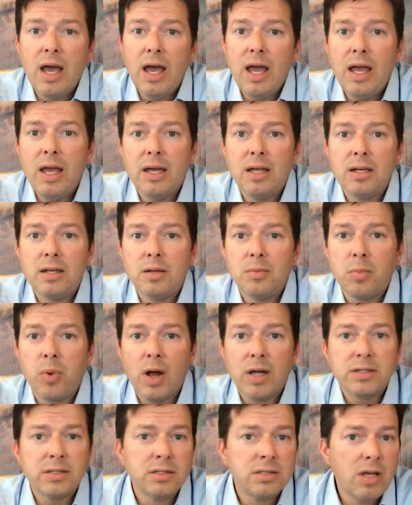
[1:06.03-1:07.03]
And
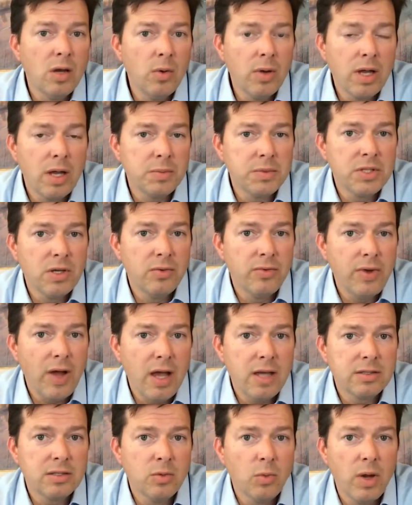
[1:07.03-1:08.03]
prices going up so
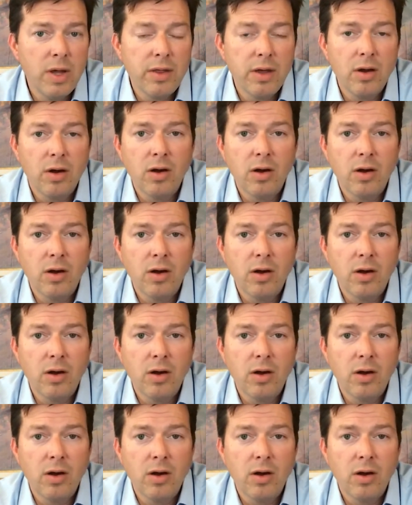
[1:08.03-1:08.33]
fast the way they